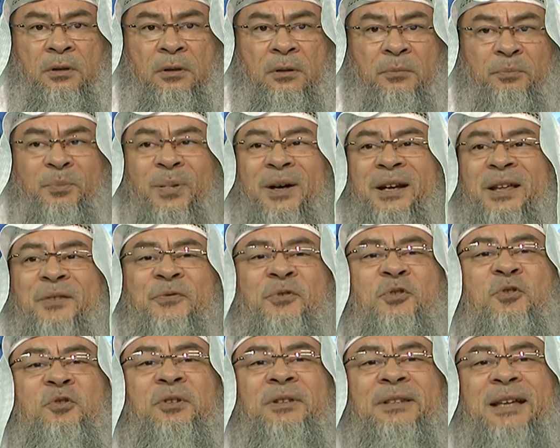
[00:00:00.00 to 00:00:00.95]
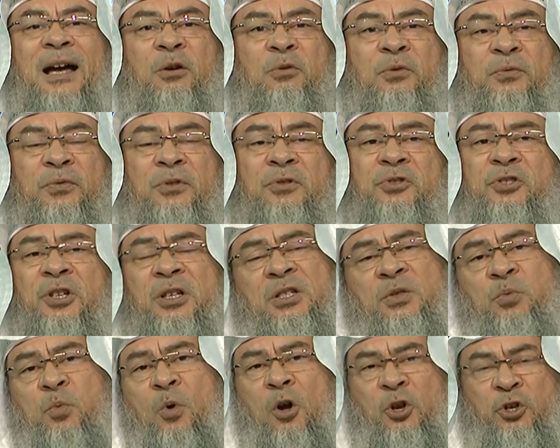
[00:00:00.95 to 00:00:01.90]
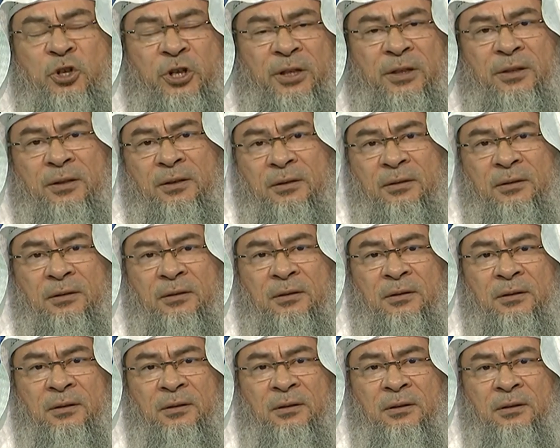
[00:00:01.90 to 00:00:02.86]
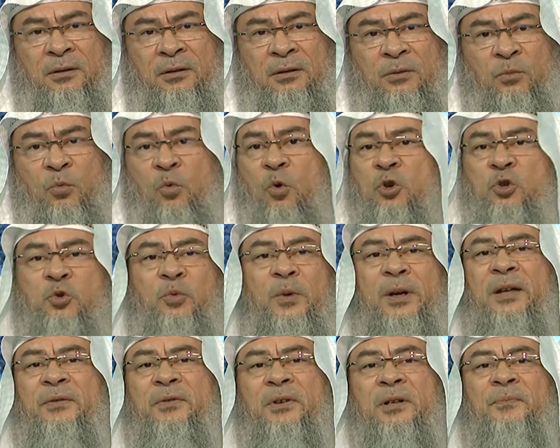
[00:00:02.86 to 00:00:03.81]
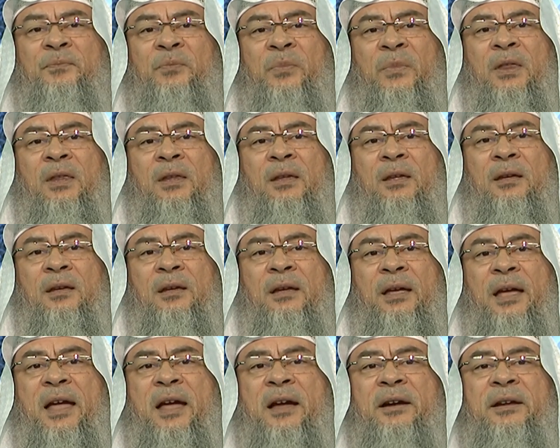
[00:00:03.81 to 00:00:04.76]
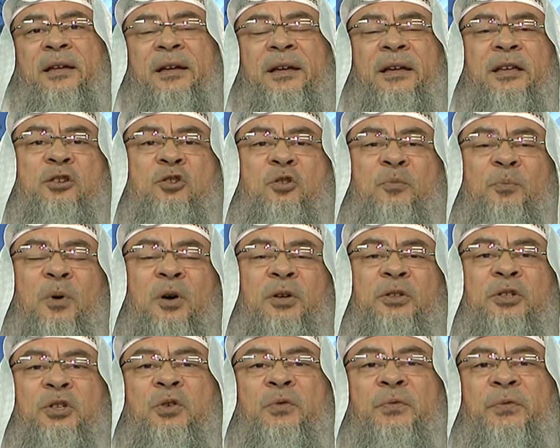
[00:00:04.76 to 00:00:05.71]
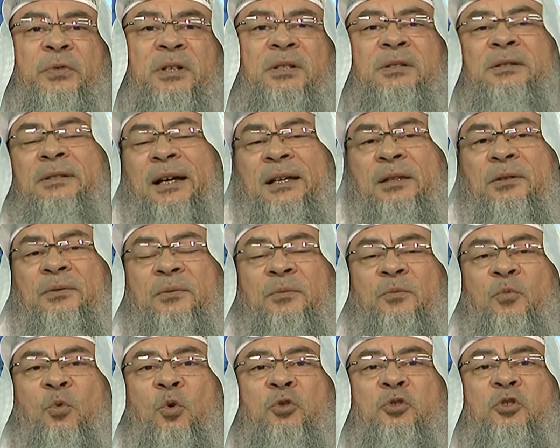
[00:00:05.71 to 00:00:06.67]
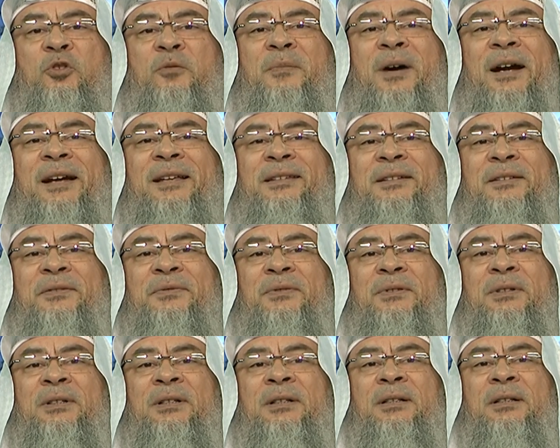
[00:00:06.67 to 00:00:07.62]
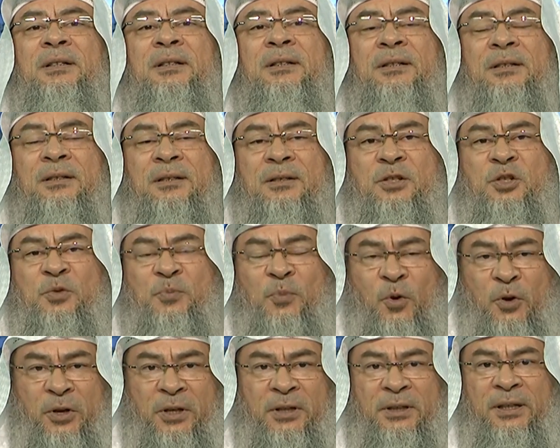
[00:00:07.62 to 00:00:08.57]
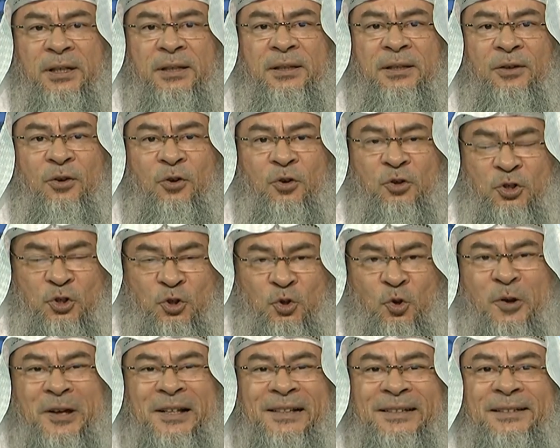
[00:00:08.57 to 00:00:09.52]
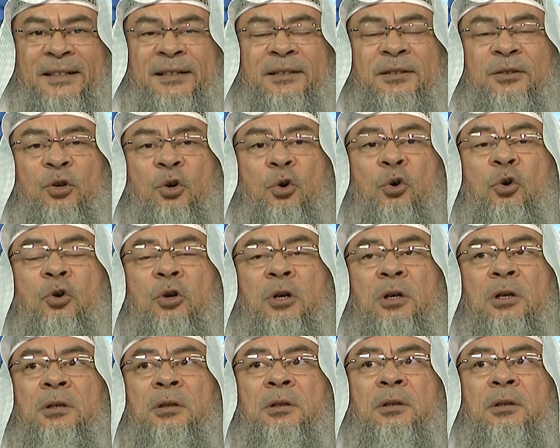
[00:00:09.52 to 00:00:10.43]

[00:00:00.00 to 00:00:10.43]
But if you're doubtful, just wash it. Wash whatever area in your body you feel that water might have spoiled it or soiled it or